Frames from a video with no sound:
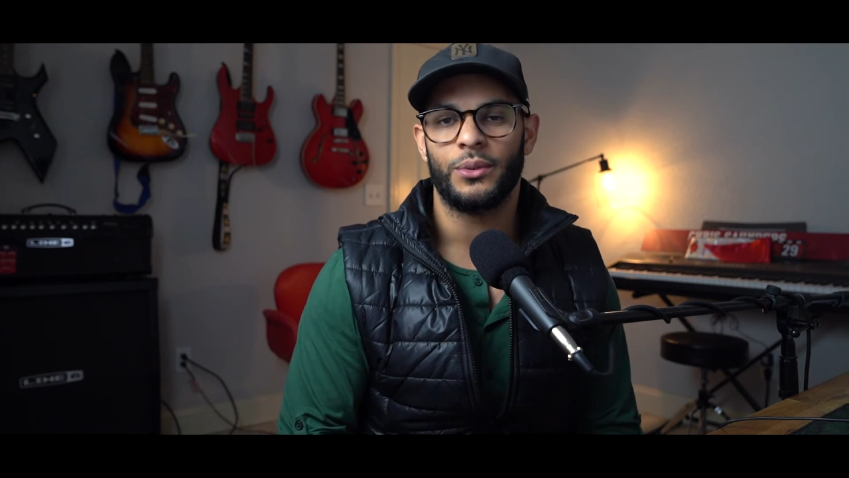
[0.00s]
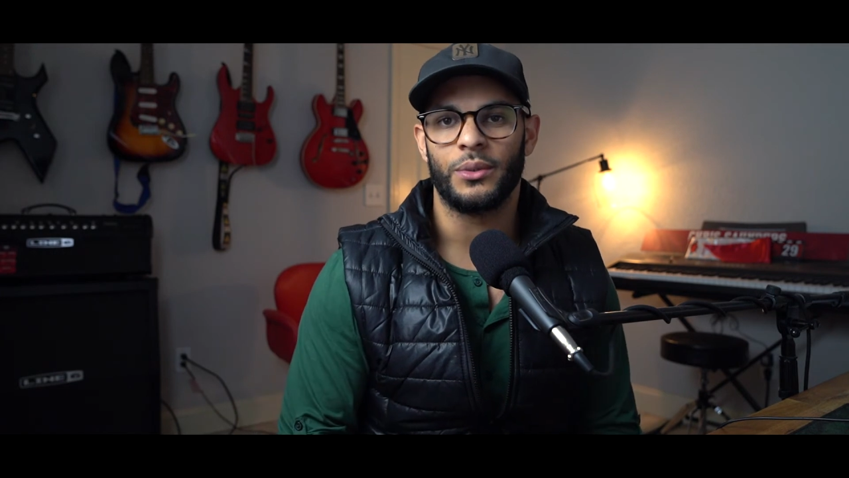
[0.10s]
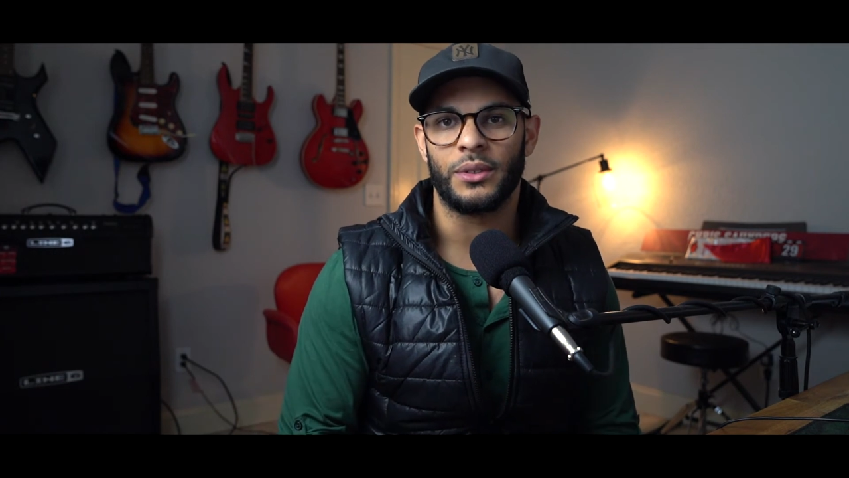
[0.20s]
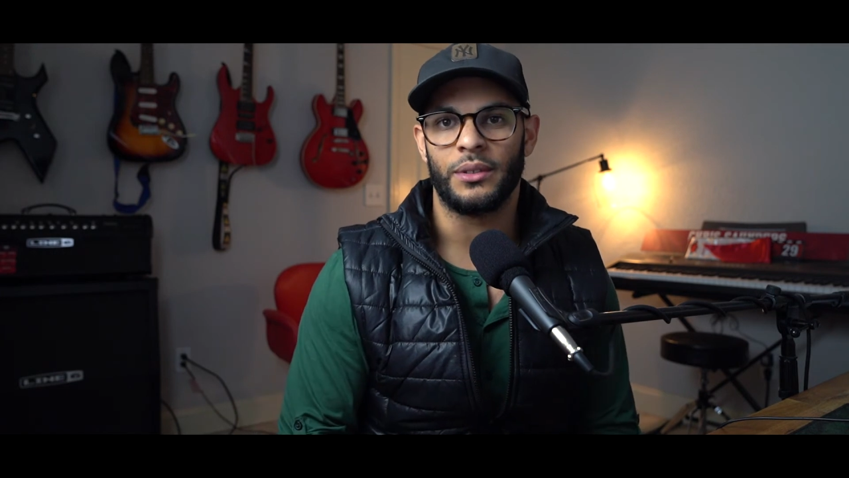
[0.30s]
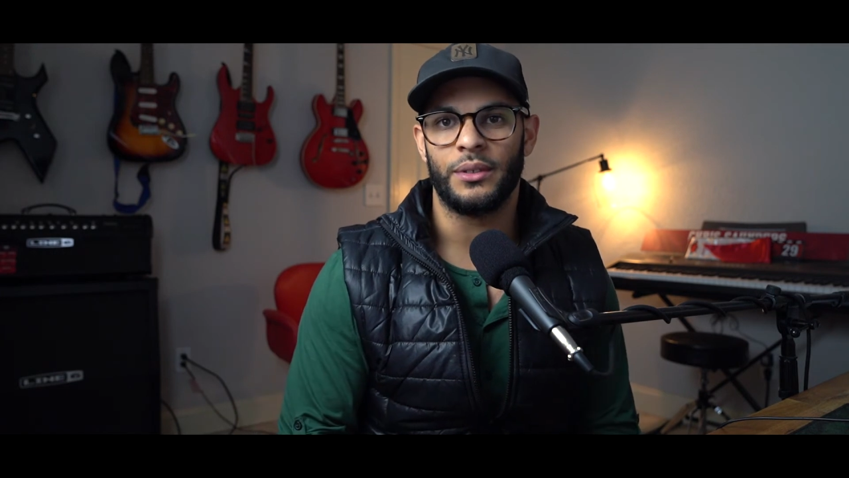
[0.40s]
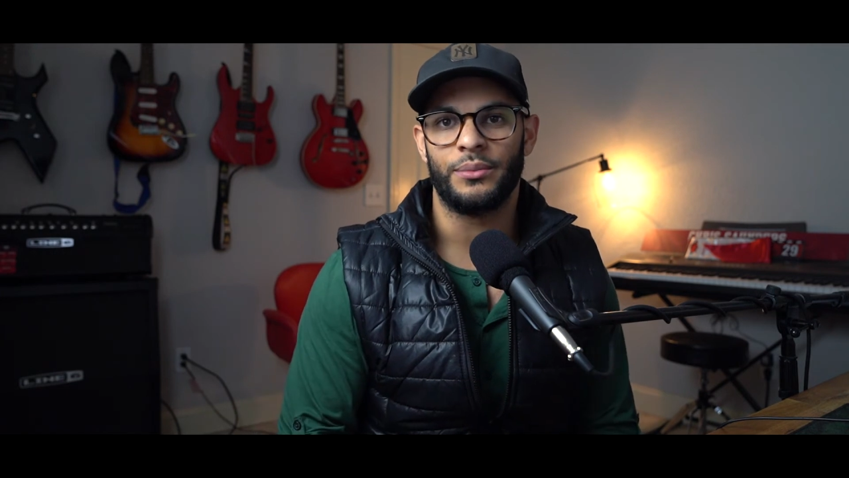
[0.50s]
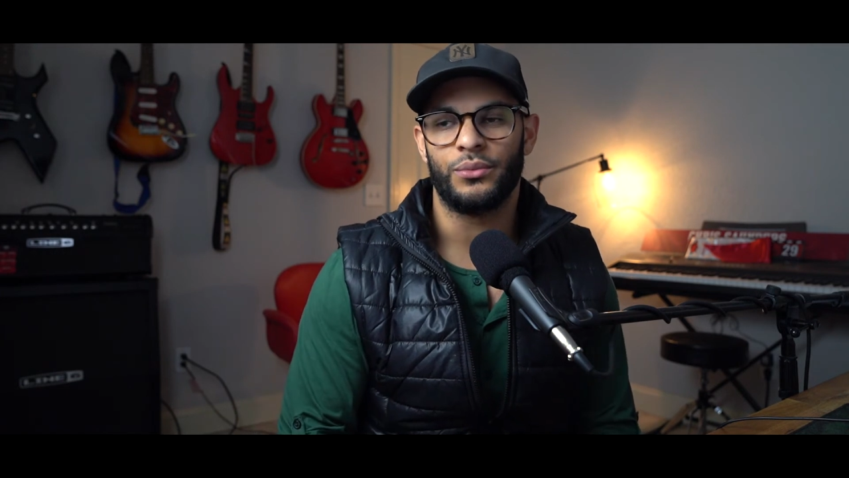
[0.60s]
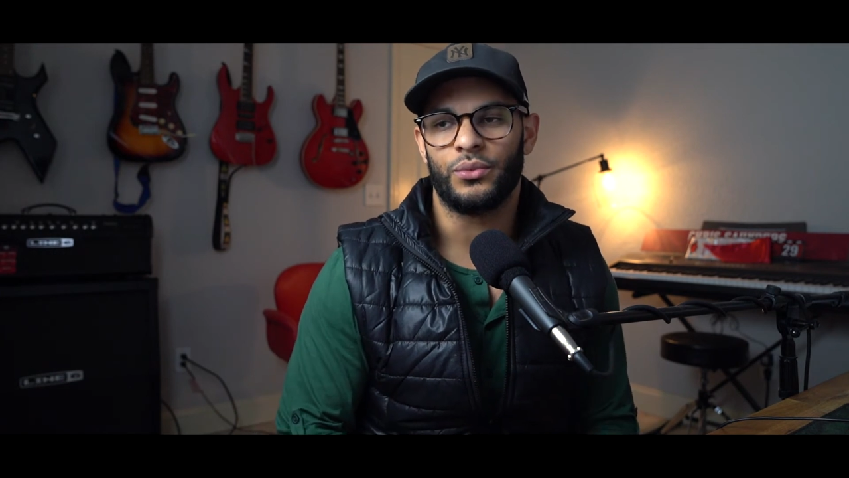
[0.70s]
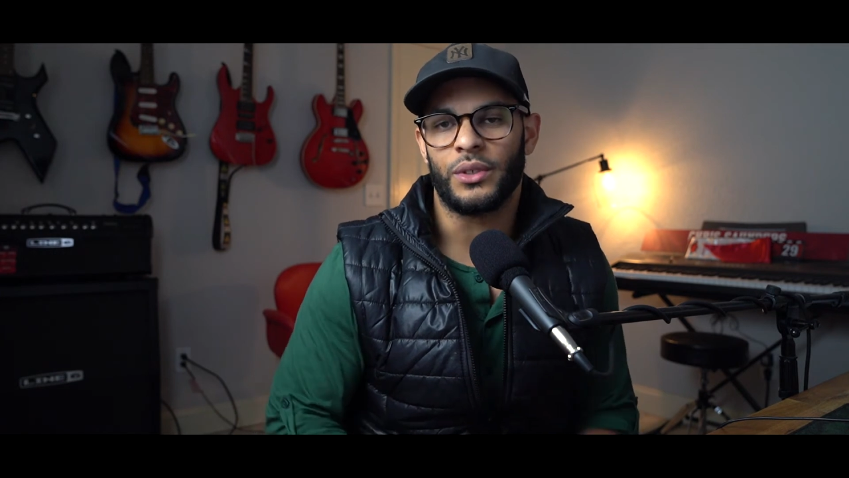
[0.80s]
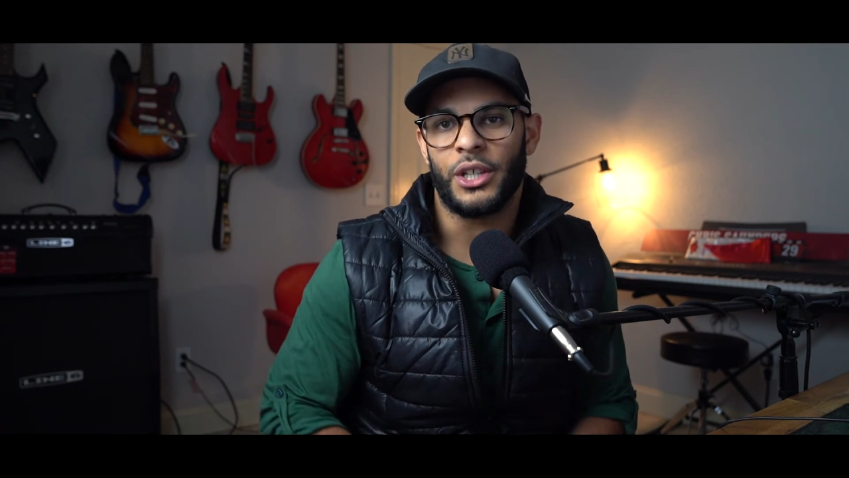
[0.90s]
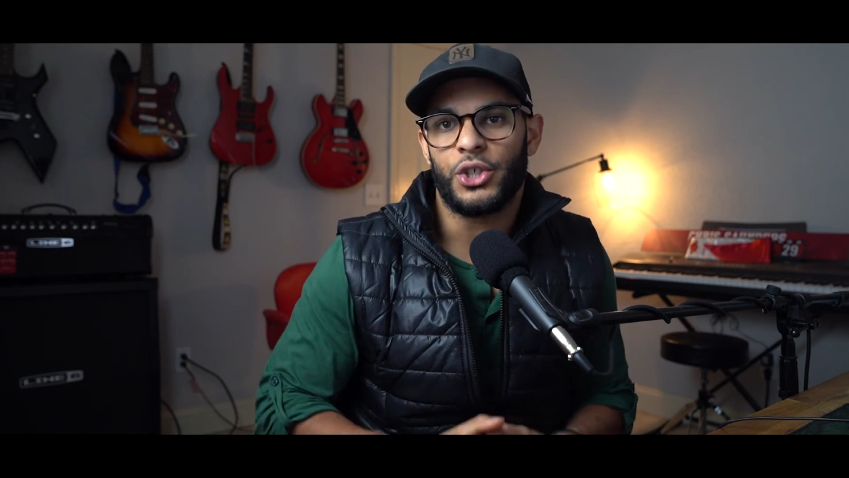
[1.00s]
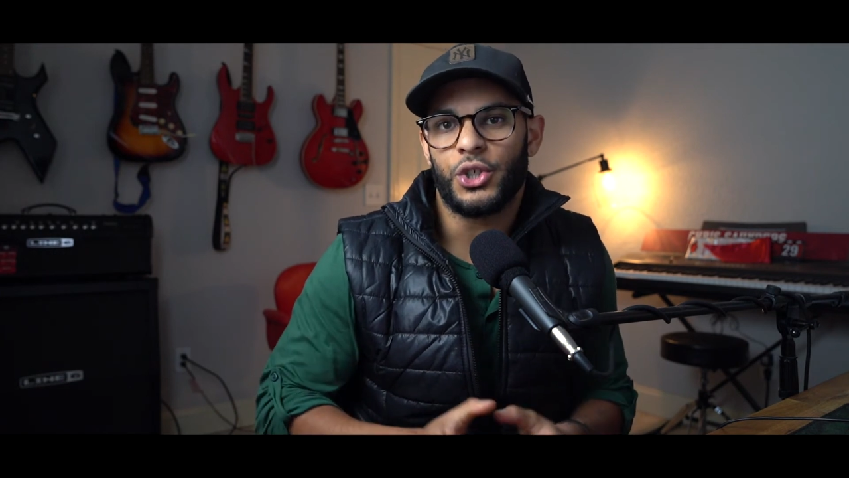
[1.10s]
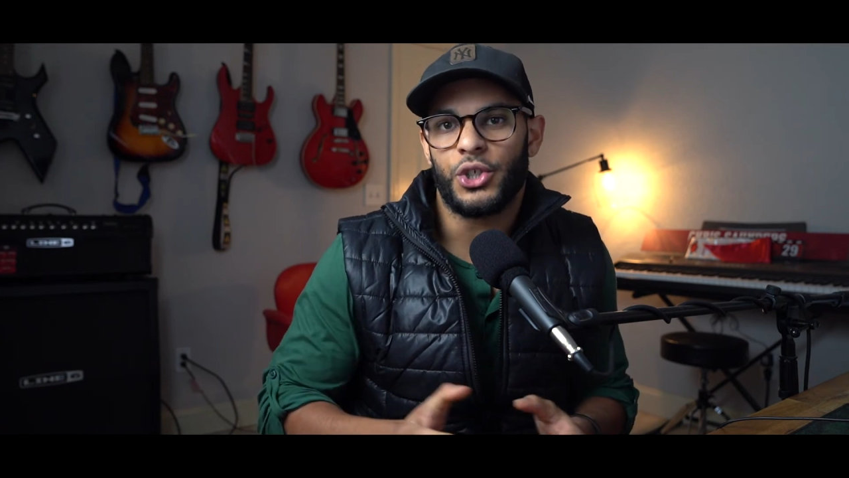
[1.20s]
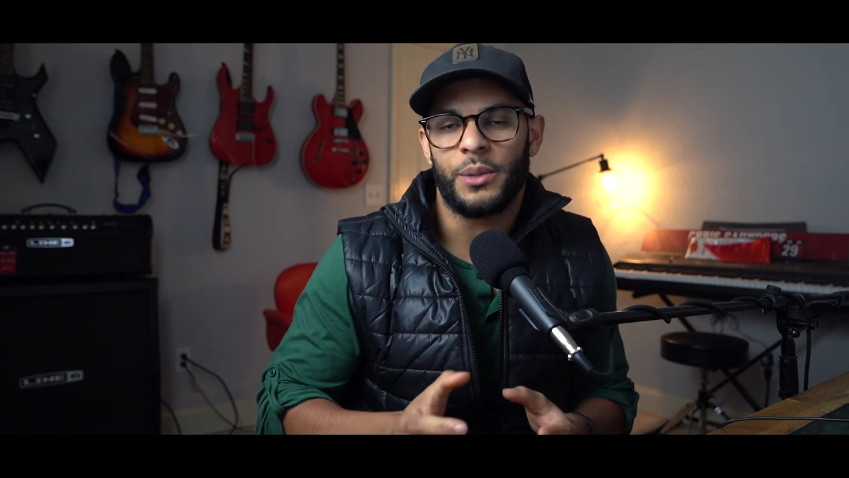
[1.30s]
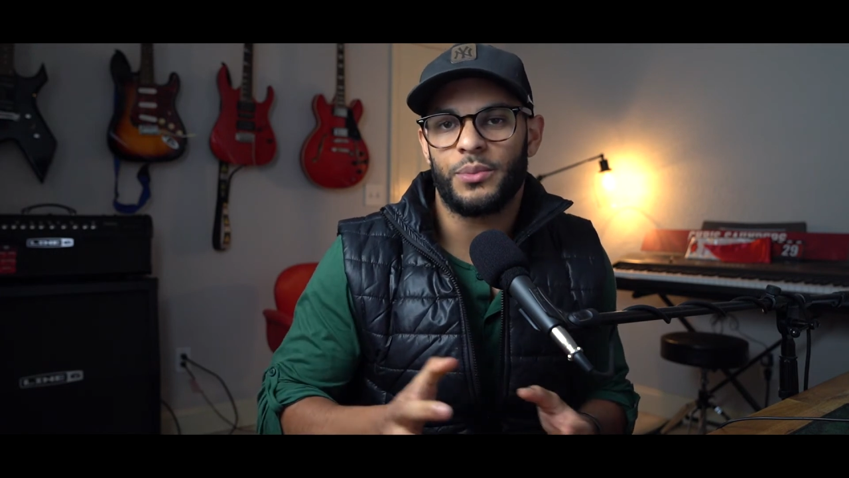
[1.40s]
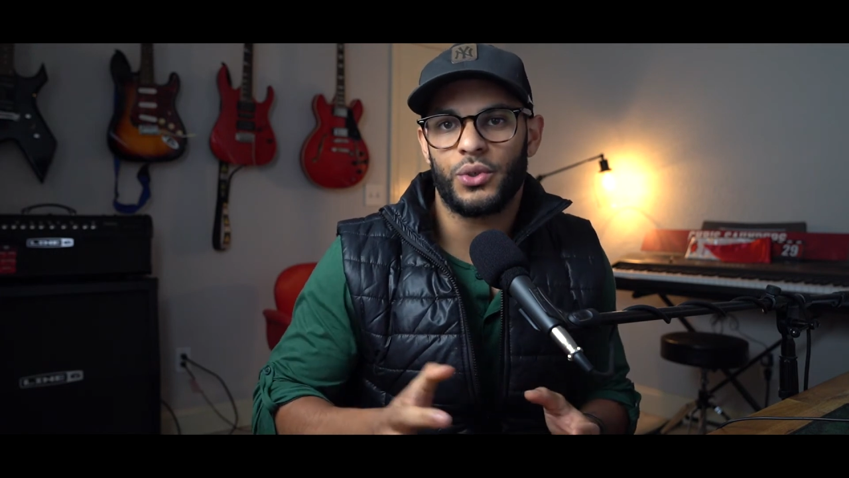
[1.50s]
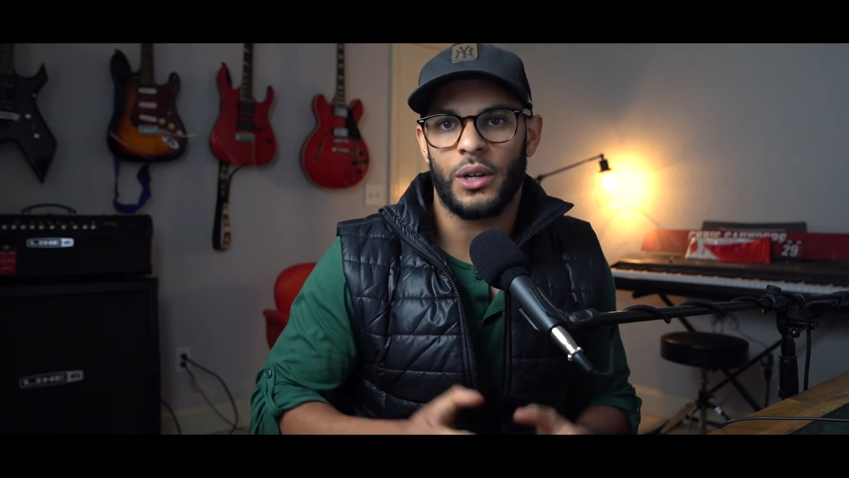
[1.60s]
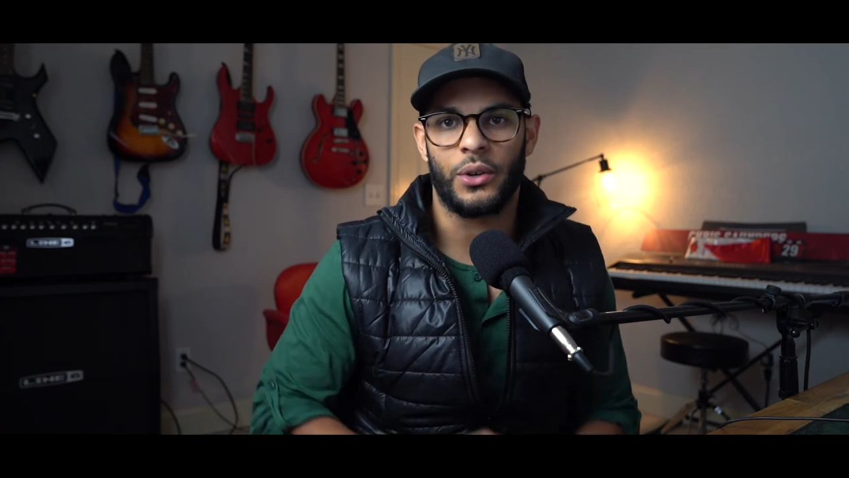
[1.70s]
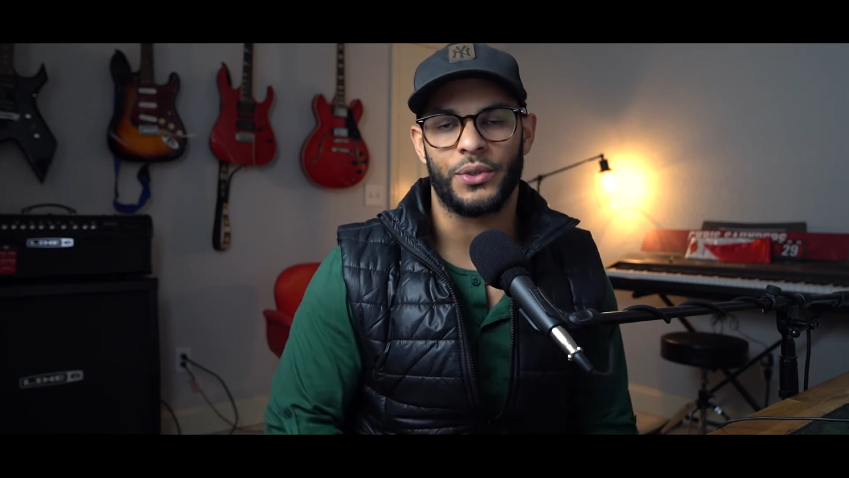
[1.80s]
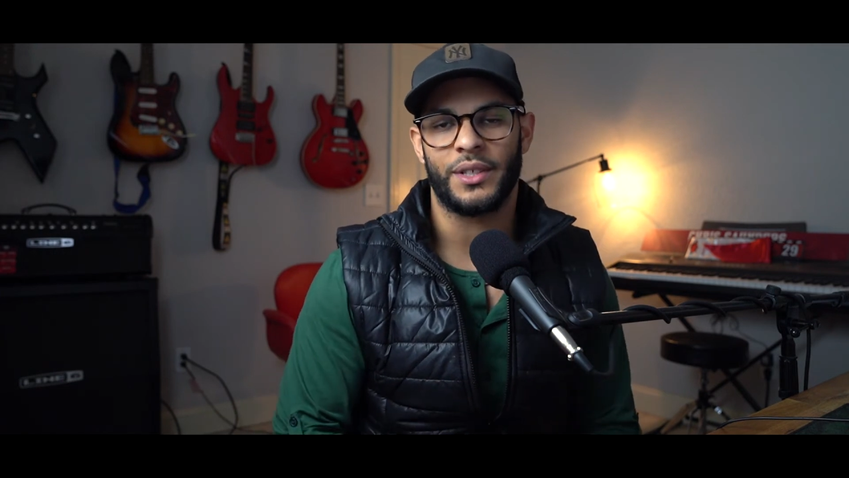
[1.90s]
re- relationship
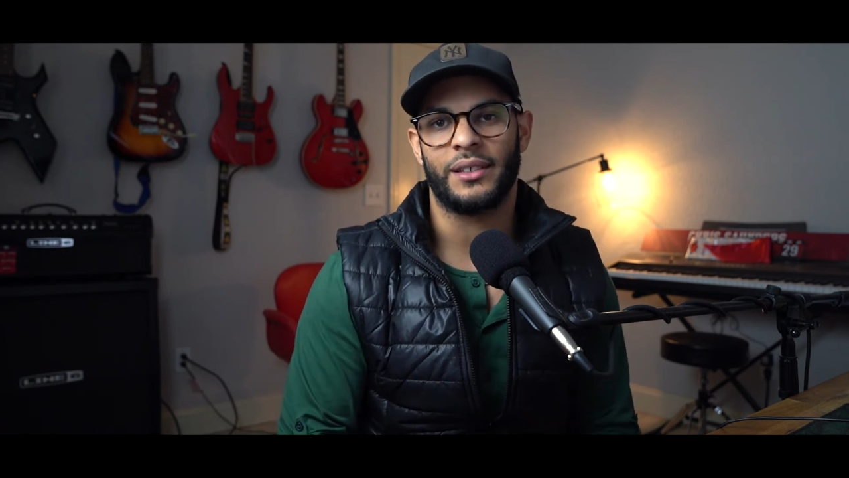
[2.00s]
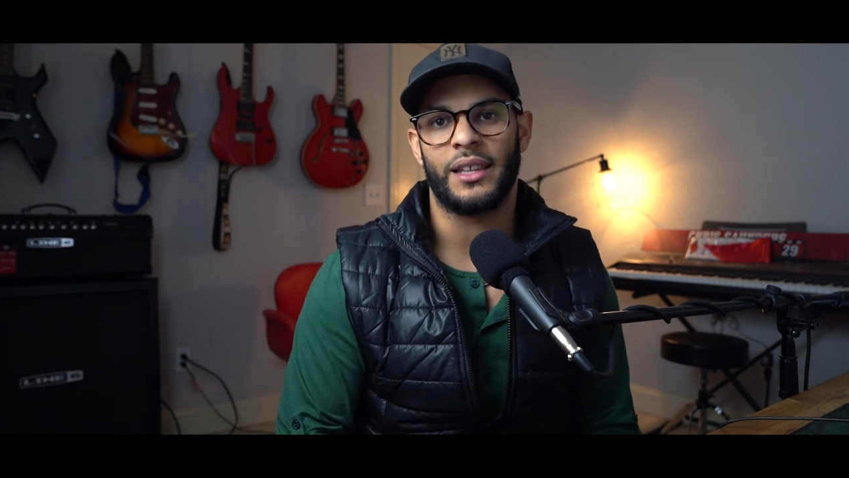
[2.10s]
struggles that